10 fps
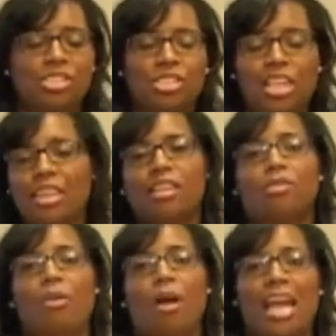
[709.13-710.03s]
shut the
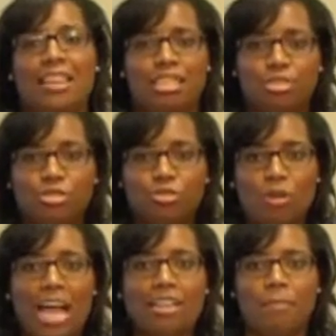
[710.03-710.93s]
door, and then
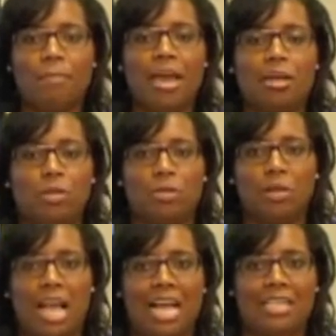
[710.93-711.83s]
strike the men with
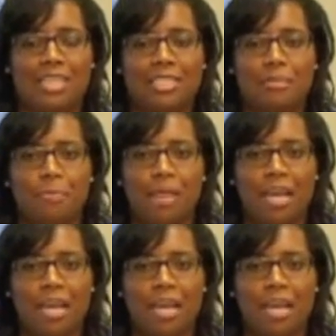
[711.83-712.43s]
blindness.